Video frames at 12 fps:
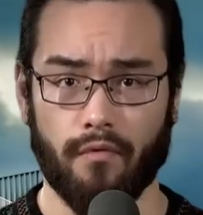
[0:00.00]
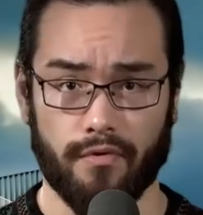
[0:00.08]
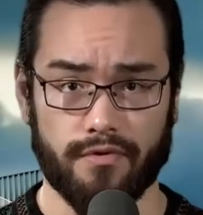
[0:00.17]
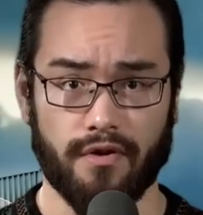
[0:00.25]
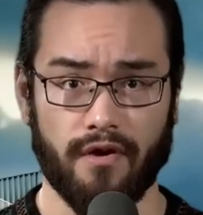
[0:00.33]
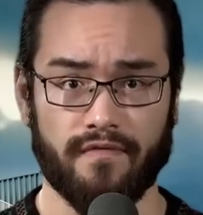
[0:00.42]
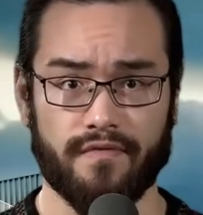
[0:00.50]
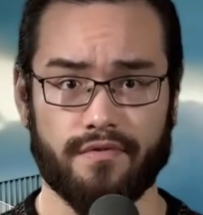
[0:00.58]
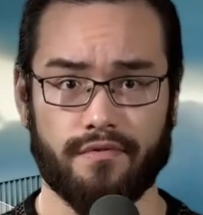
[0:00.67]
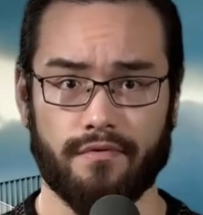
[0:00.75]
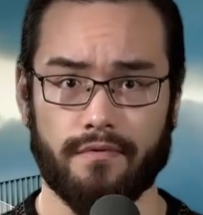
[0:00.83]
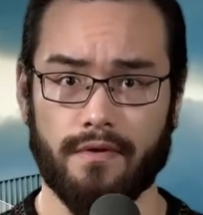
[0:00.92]
warrant
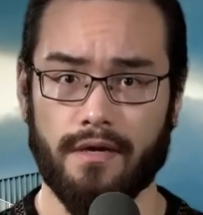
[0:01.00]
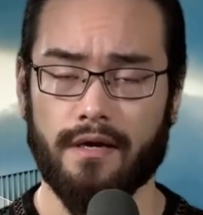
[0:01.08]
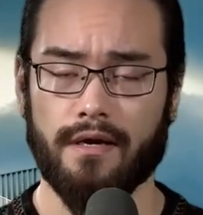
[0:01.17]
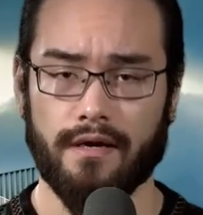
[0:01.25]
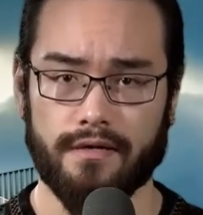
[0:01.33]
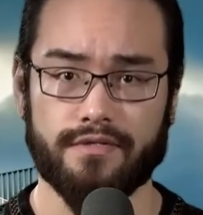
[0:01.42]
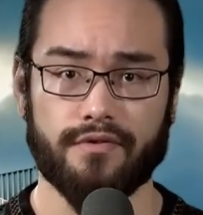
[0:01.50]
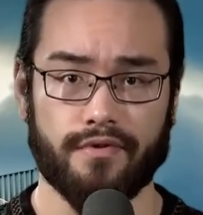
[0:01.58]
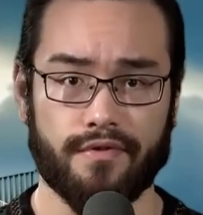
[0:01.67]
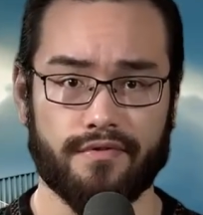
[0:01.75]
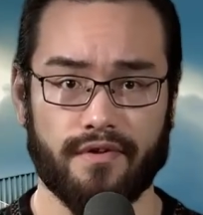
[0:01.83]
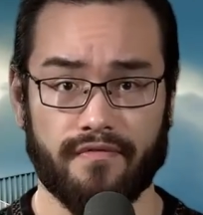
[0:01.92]
officer until
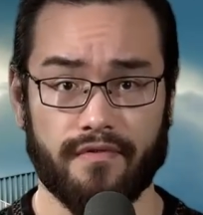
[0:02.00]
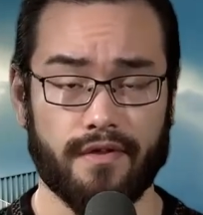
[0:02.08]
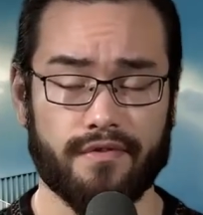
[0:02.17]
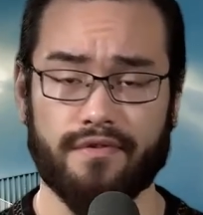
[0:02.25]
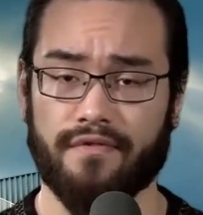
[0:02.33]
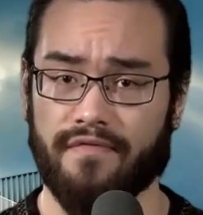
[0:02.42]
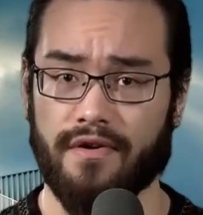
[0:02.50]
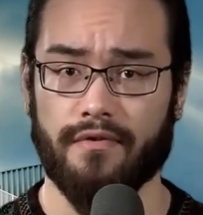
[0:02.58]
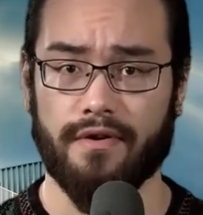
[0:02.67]
he suffered a severe